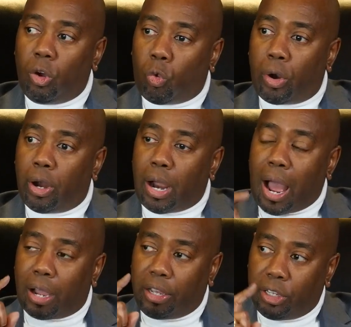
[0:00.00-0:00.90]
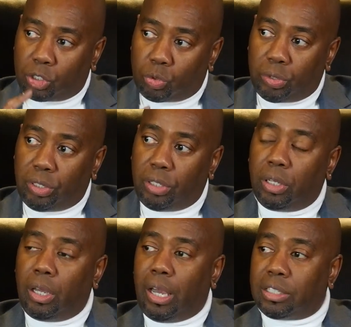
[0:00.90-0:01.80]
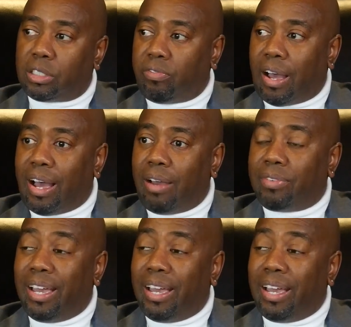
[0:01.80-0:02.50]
where our history has survived